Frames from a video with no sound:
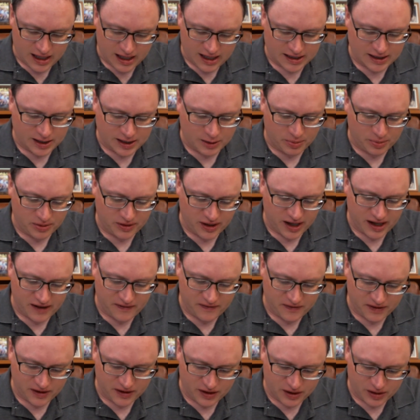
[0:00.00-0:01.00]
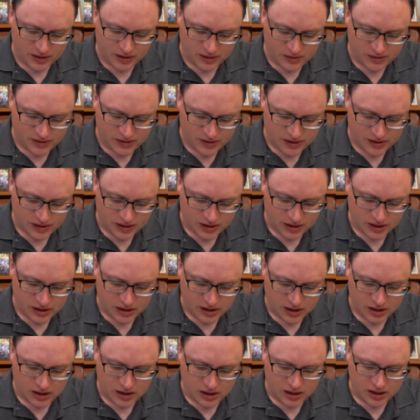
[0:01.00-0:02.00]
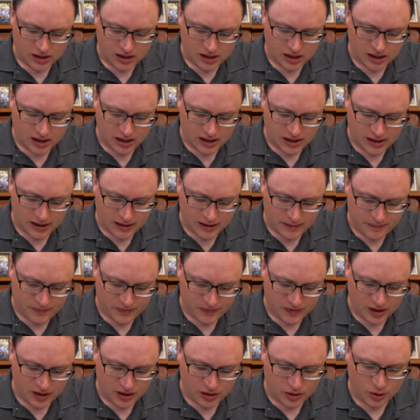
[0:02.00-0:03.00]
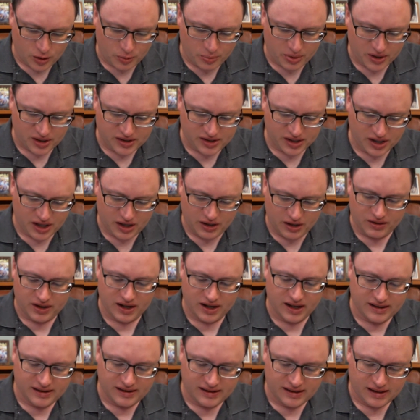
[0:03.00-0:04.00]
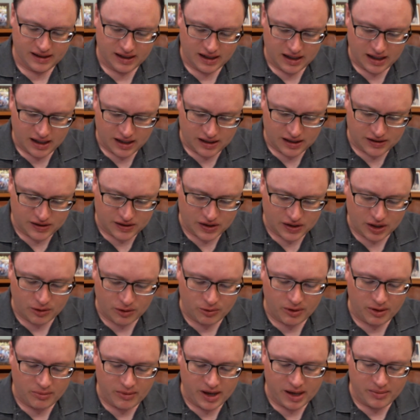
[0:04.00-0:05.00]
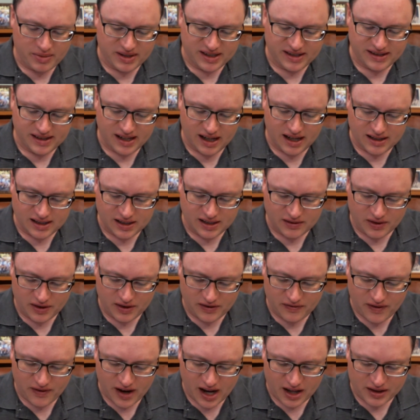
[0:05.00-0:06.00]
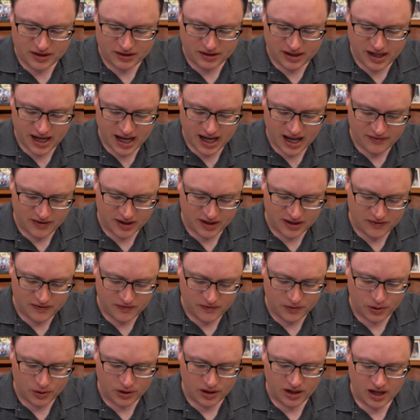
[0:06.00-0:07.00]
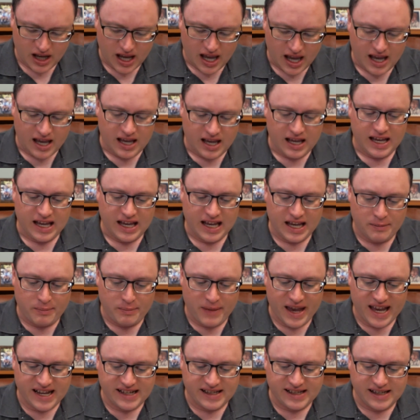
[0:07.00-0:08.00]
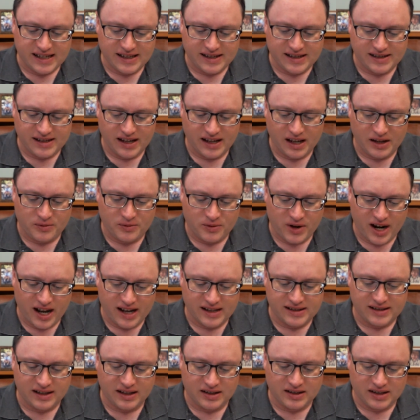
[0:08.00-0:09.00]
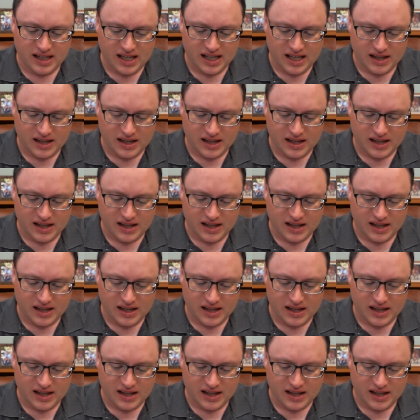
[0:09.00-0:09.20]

and to pray for those um, who persecute us, so that we may be sons of our Father in heaven. For he makes his sun rise on the